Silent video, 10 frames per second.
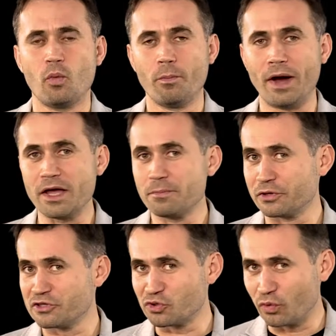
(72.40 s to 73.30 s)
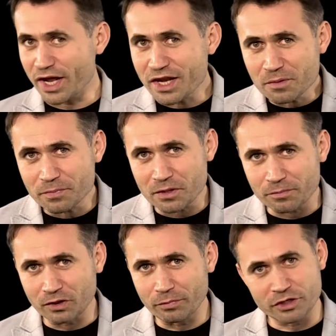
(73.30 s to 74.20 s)
by persuading
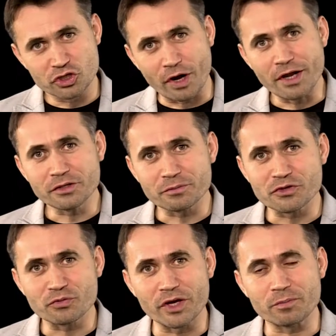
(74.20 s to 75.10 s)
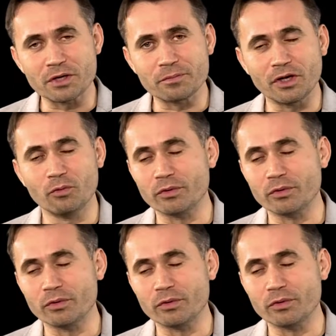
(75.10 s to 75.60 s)
people, by trying to persuade people,